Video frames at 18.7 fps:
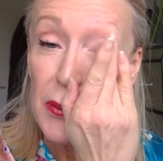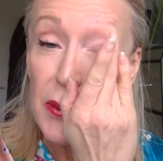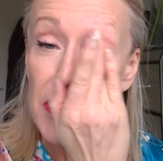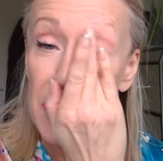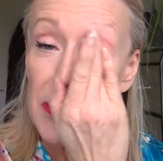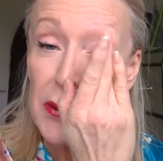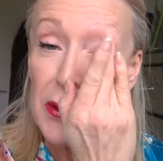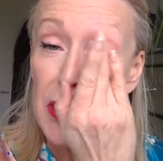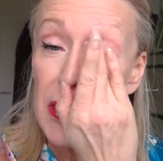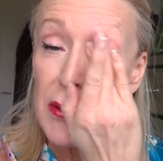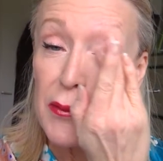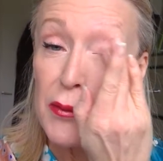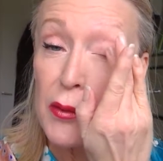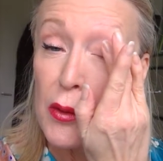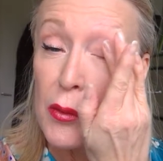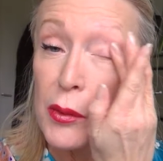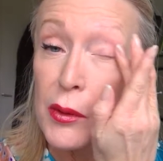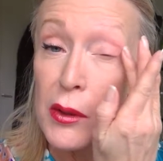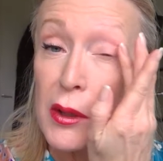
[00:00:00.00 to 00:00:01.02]
What you're looking
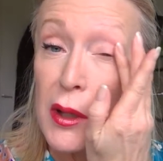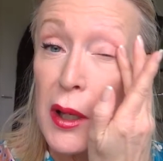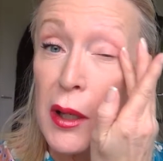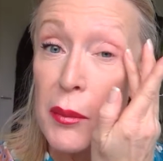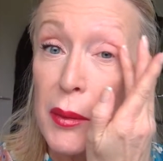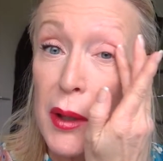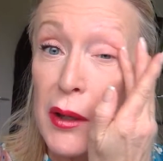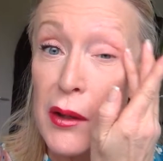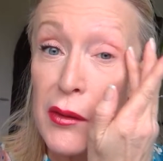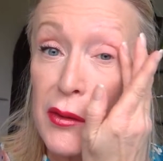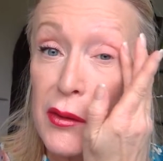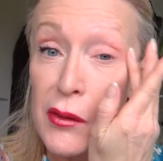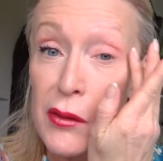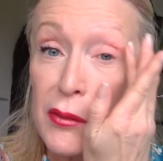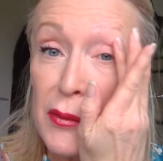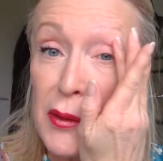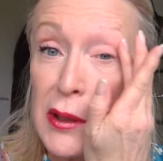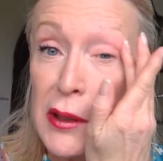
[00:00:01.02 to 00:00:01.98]
for with an eye base is